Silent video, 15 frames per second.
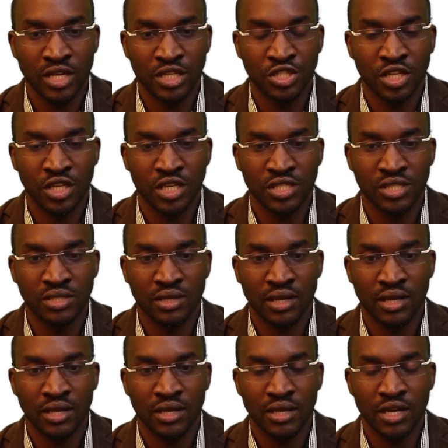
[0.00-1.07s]
that check
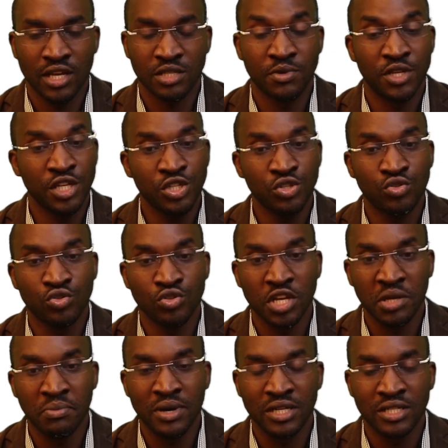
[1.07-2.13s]
has been issued
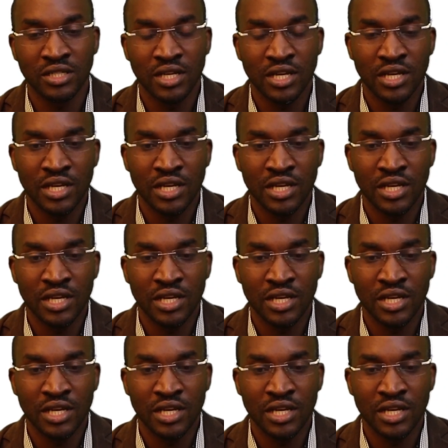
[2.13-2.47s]
today, but